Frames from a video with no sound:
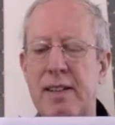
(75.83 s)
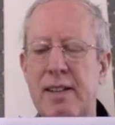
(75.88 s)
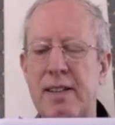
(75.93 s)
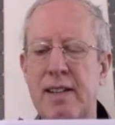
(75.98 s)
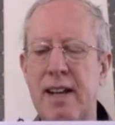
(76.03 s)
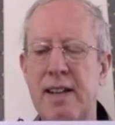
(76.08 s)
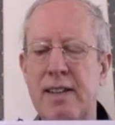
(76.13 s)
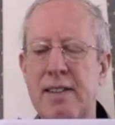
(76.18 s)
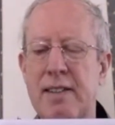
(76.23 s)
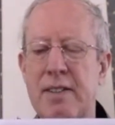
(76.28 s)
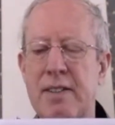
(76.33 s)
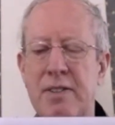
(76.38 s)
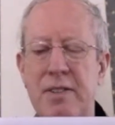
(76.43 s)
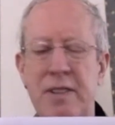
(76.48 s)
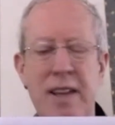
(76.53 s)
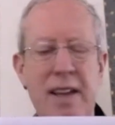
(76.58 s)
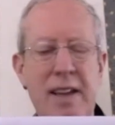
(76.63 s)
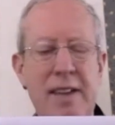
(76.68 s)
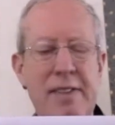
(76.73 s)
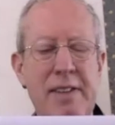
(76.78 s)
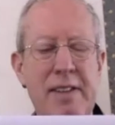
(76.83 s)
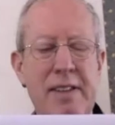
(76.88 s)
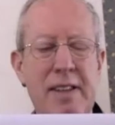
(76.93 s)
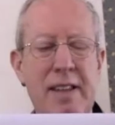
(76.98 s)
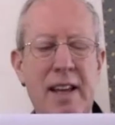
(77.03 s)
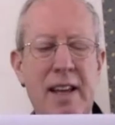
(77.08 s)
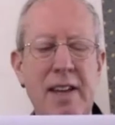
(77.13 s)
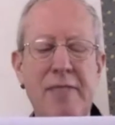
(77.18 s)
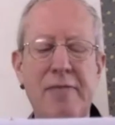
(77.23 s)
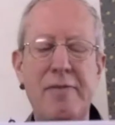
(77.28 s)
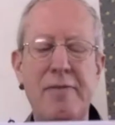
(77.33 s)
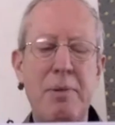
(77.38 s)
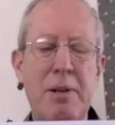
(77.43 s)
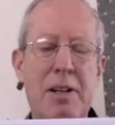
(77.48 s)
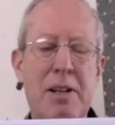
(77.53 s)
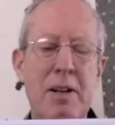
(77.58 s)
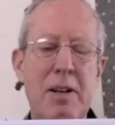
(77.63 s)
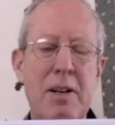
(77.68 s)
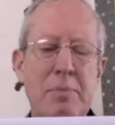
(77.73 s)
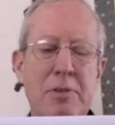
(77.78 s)
not to say that life
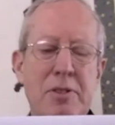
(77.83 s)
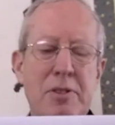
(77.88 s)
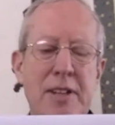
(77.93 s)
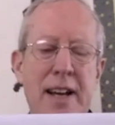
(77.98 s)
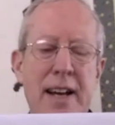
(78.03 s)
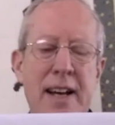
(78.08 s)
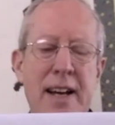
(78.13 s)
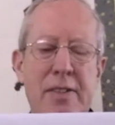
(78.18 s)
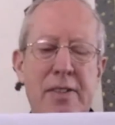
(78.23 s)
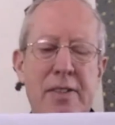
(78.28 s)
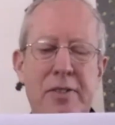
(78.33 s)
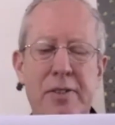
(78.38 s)
becomes death.